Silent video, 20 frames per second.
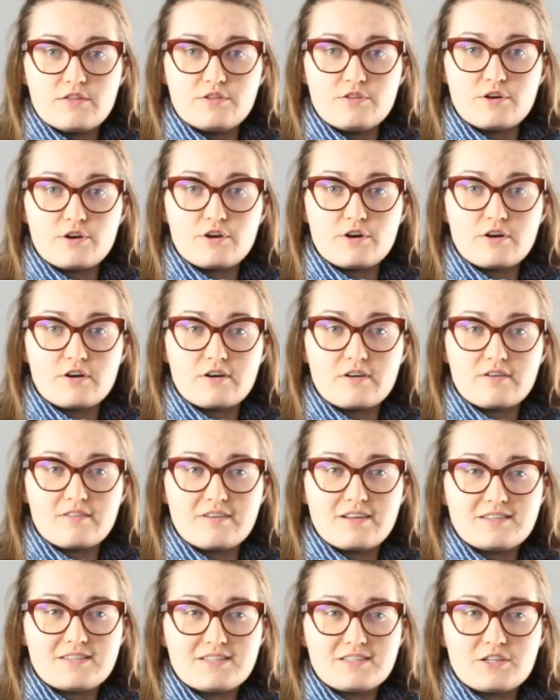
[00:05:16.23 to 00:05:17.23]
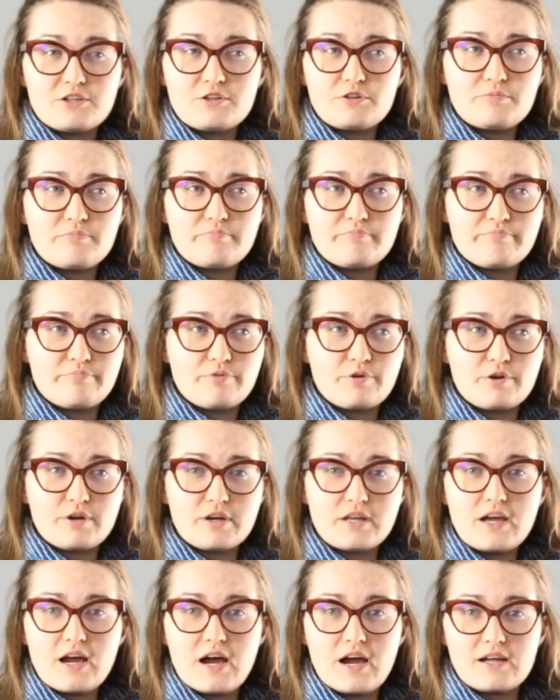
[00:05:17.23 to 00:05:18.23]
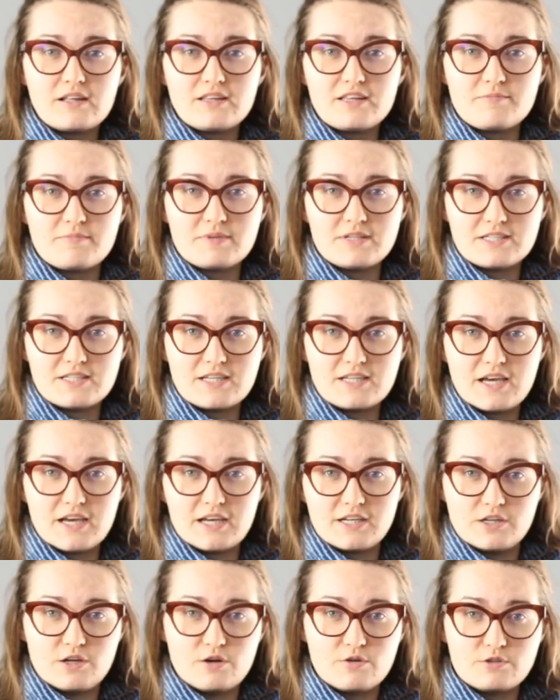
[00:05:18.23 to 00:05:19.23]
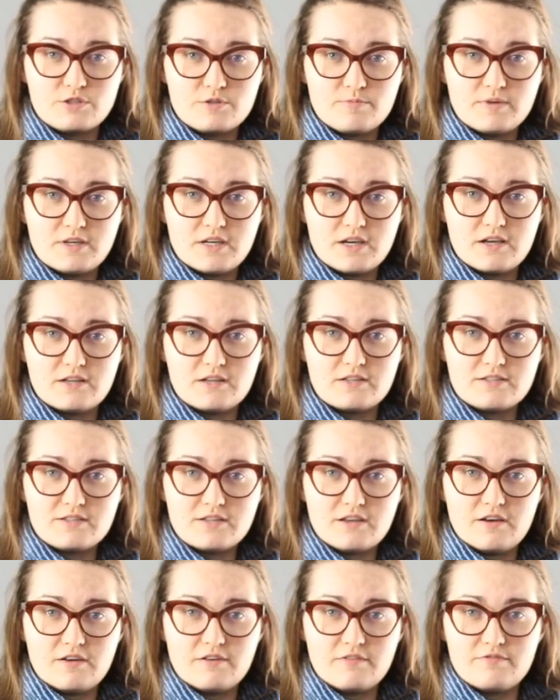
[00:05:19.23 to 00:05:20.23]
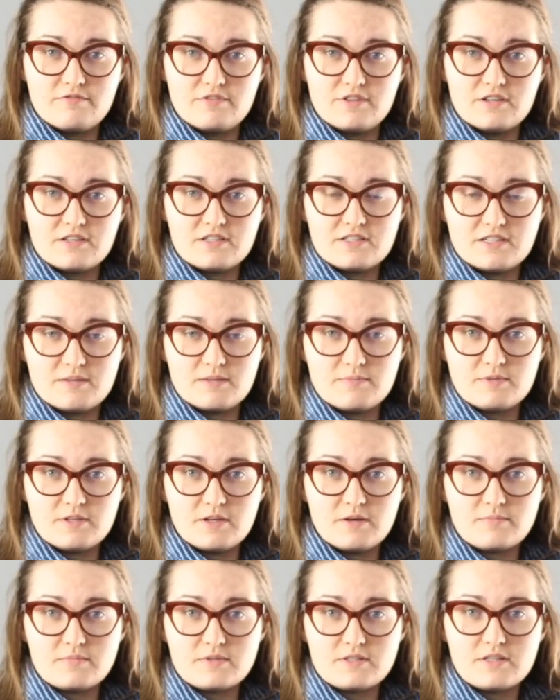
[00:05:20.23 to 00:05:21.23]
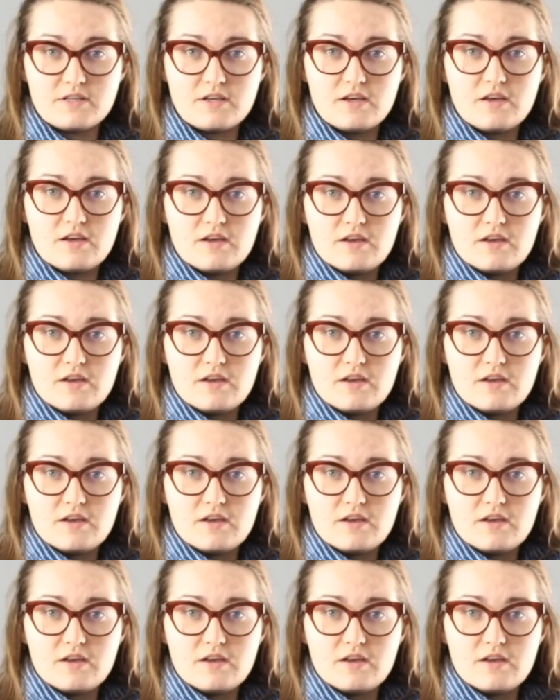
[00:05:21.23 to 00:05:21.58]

it's still pretty highly misdiagnosed because of the symptoms.